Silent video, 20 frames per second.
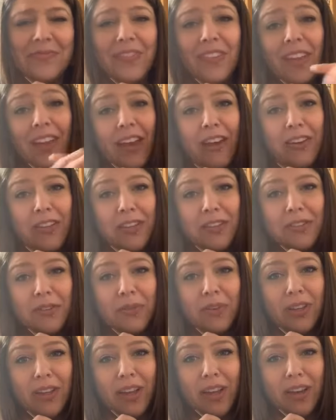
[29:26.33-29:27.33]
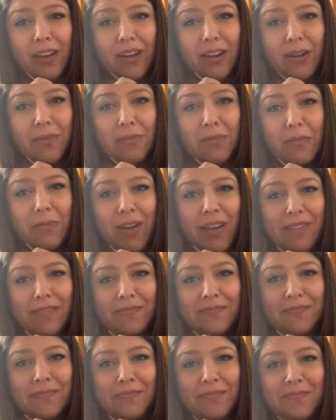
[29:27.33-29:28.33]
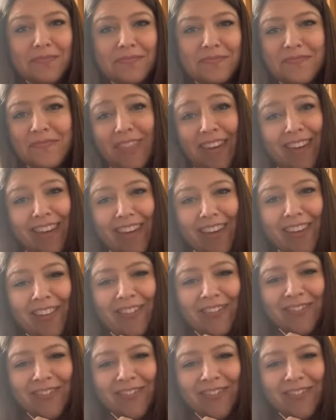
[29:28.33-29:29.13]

Carrie, that's a really kind compliment. Thank you.